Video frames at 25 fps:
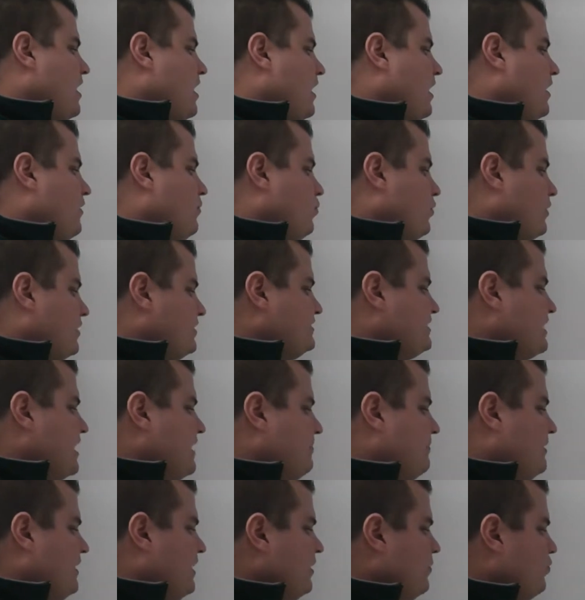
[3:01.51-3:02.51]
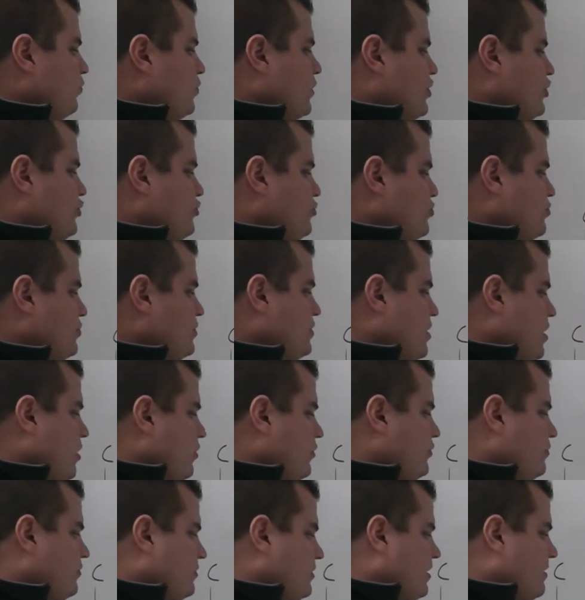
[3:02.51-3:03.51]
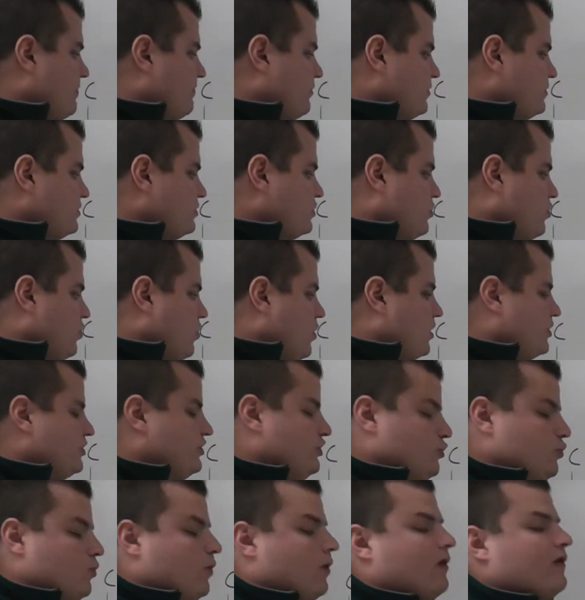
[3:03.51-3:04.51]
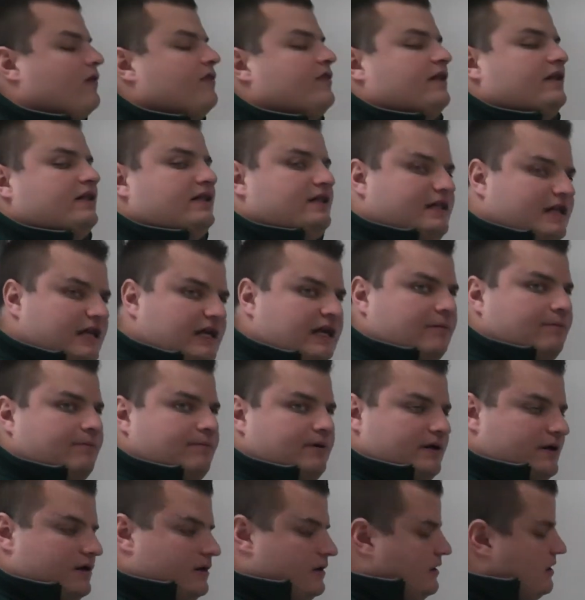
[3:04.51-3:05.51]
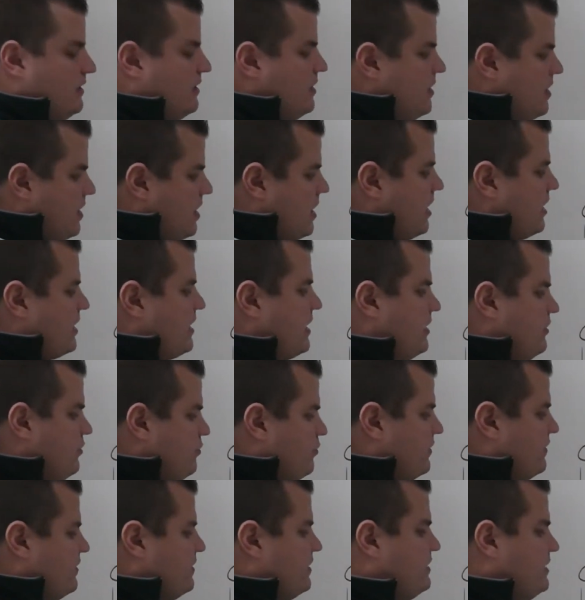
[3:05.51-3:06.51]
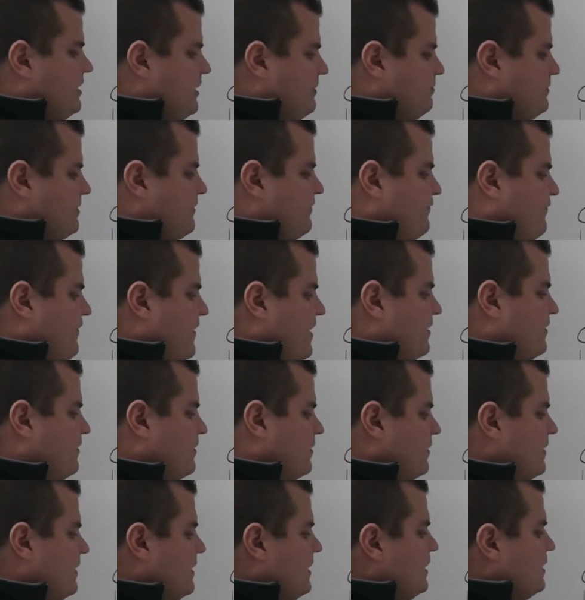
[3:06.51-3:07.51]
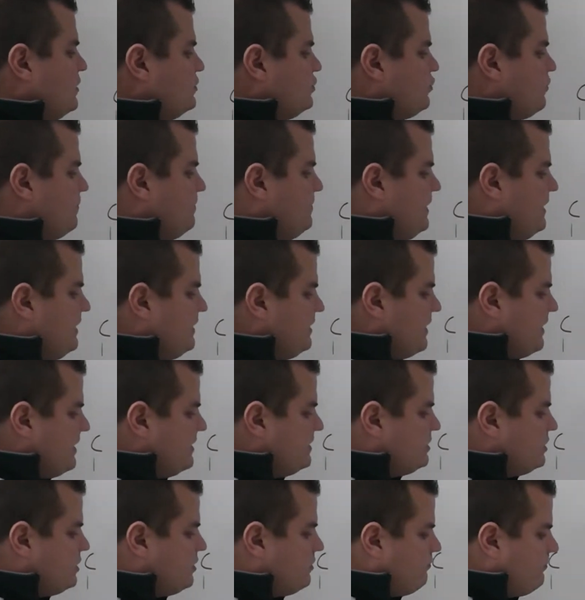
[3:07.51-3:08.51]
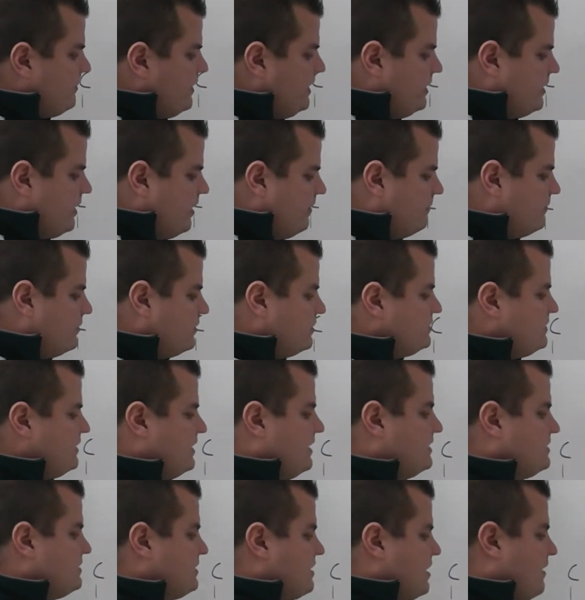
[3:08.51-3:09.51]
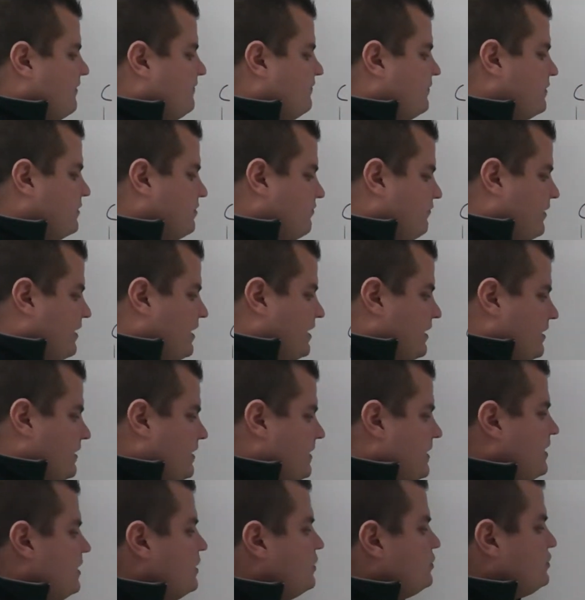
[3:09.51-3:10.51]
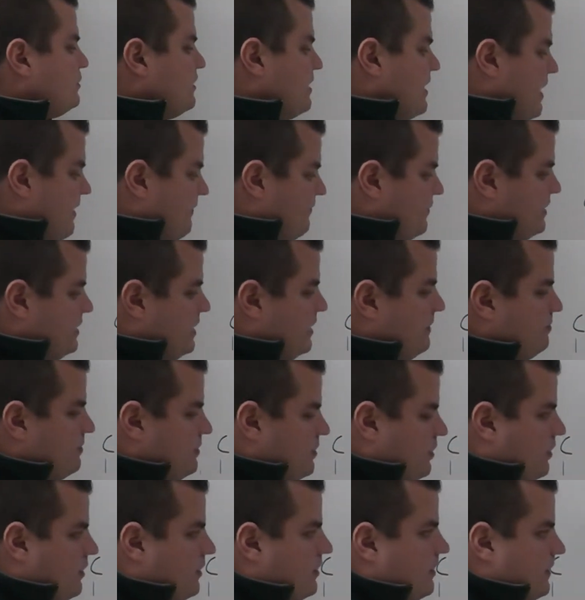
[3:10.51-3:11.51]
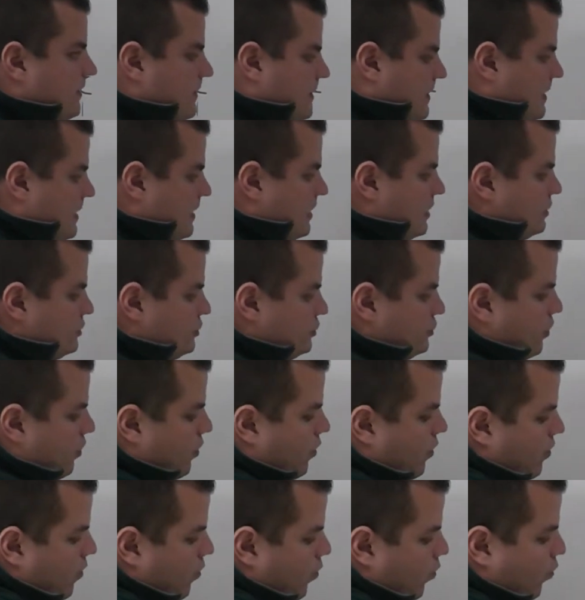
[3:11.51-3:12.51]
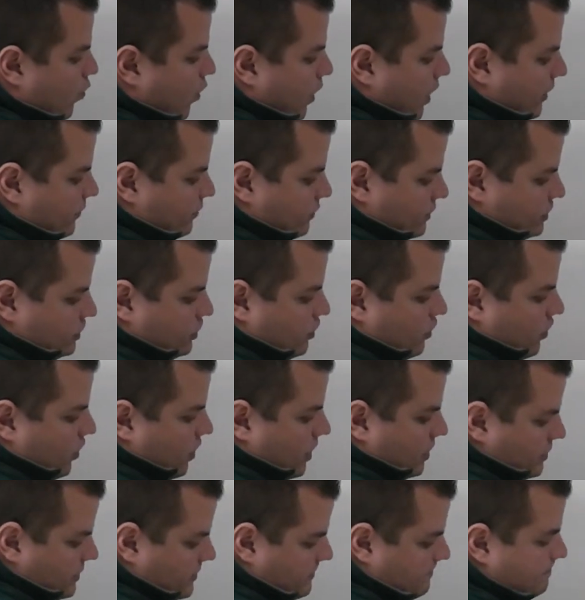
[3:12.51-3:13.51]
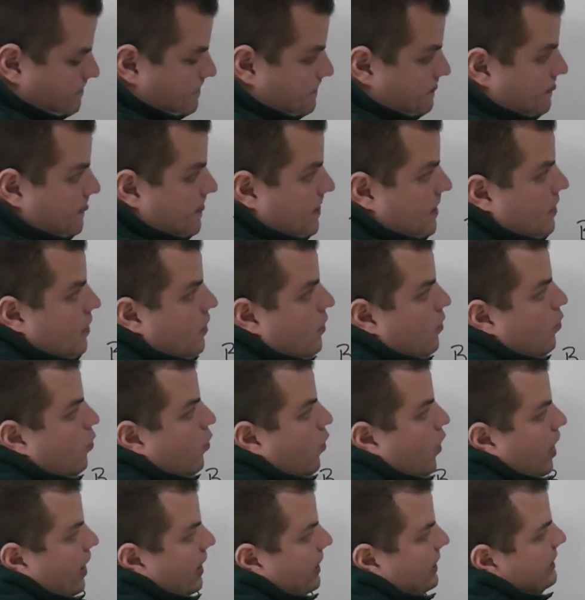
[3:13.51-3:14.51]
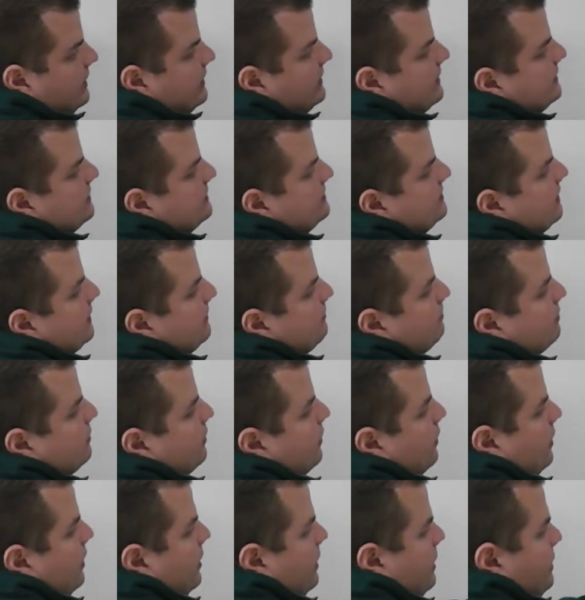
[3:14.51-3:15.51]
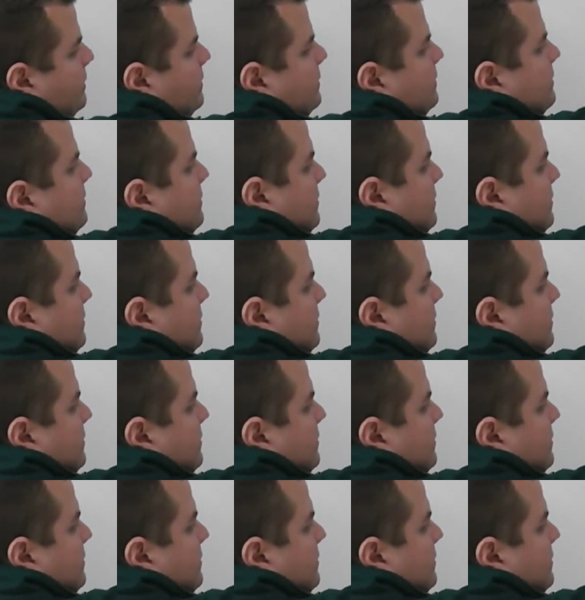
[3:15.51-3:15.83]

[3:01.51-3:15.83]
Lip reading: right, what does that mean? When you know your number is called, you are the deep. Okay, you are the deep defender. So being that it's 3 numbers, it's cover 3. So they have a deep third. So 1 was called, 1, he's deep third.